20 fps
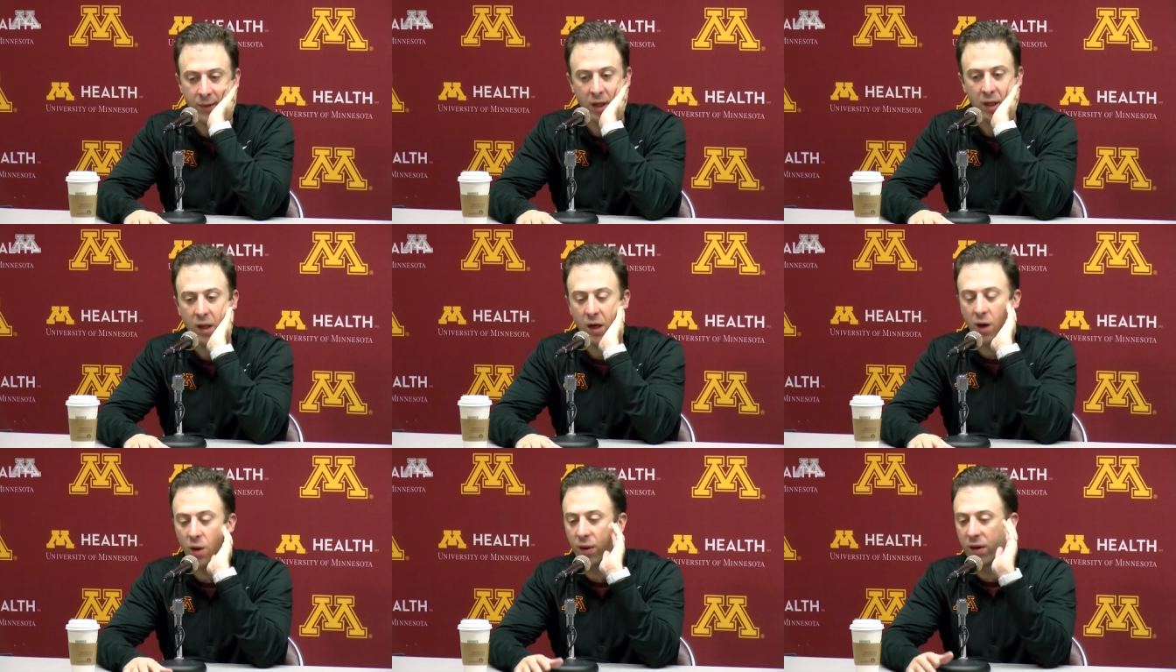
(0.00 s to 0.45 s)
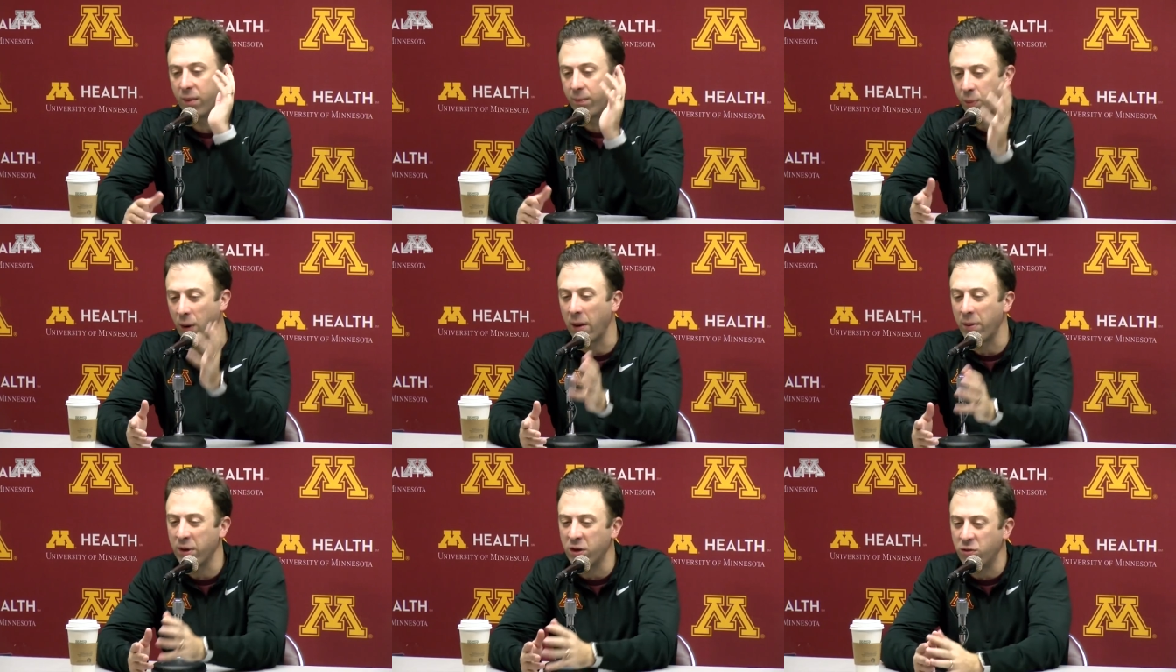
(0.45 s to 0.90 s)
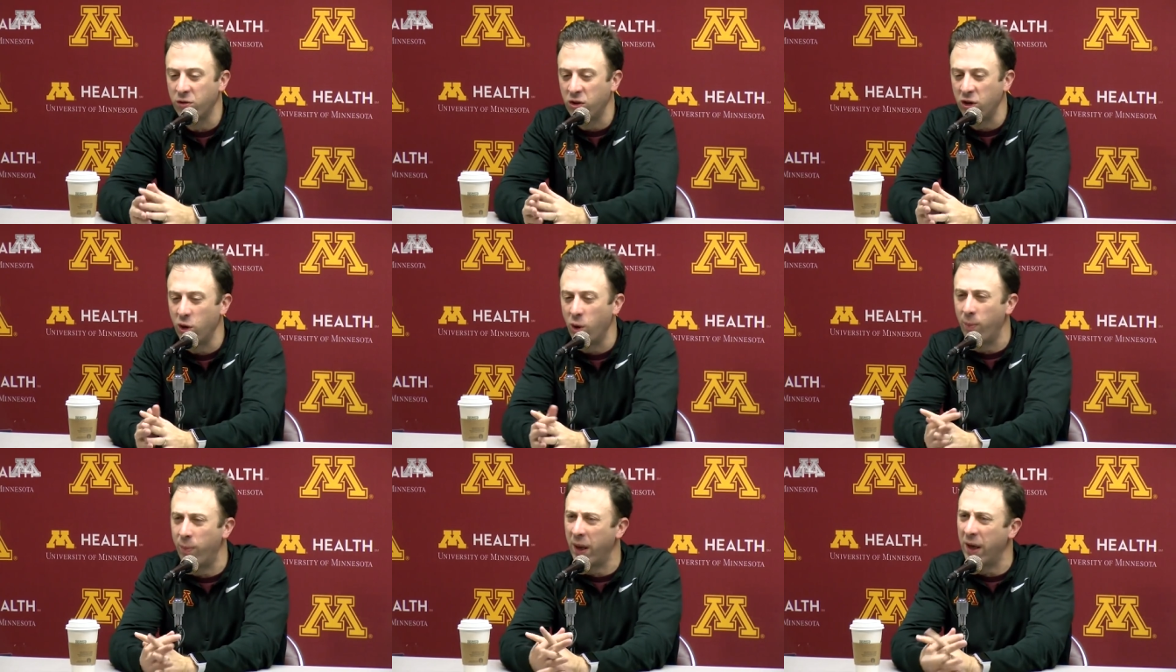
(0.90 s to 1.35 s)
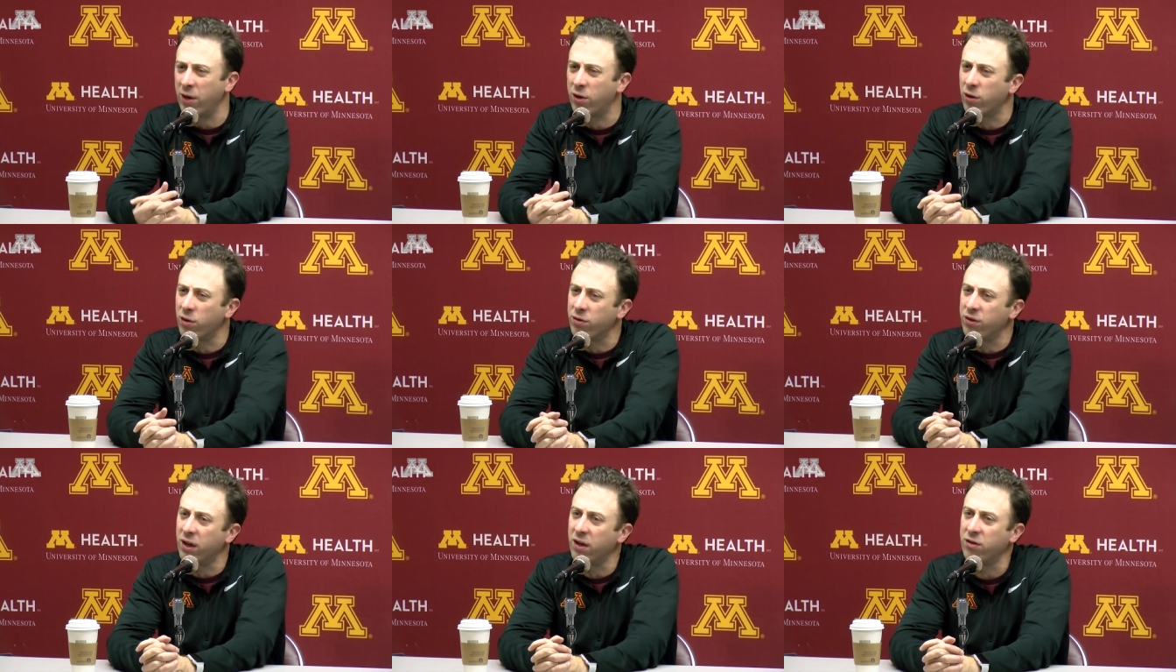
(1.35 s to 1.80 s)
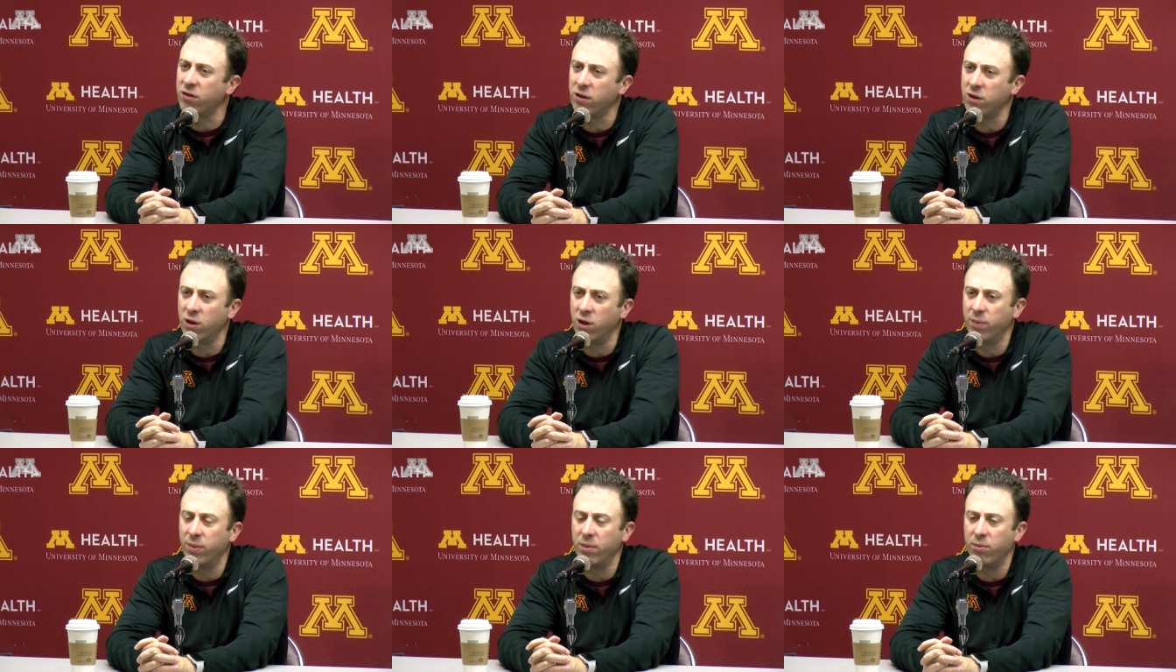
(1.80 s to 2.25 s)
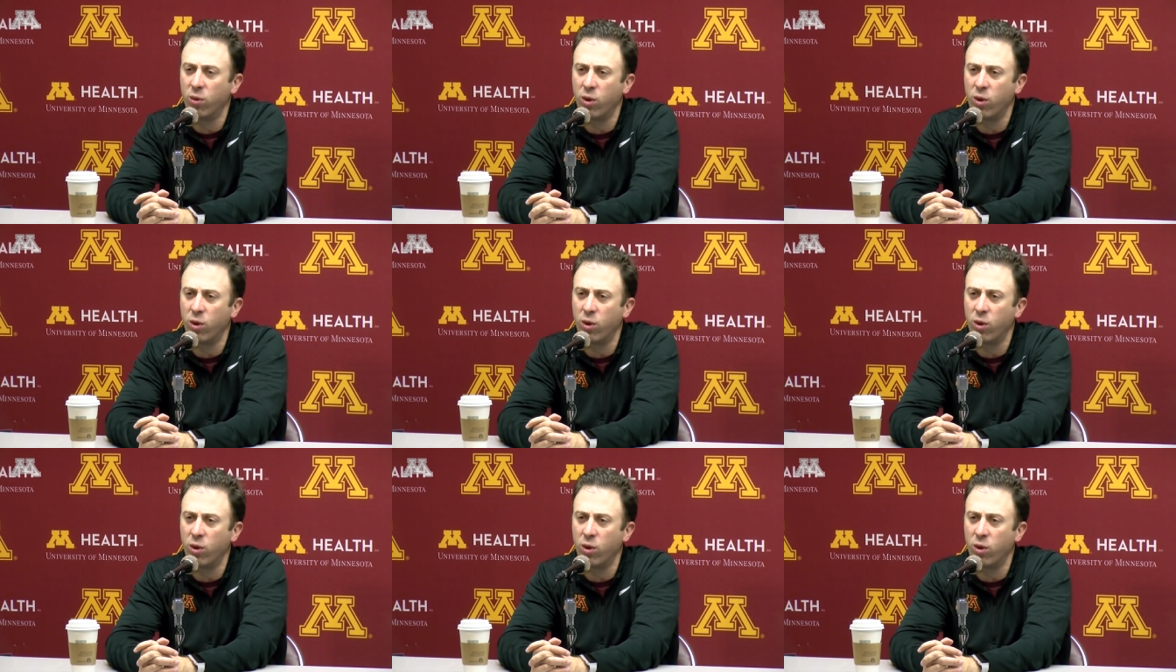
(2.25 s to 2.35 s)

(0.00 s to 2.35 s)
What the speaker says: You know, and probably Geo Baker takes a little bit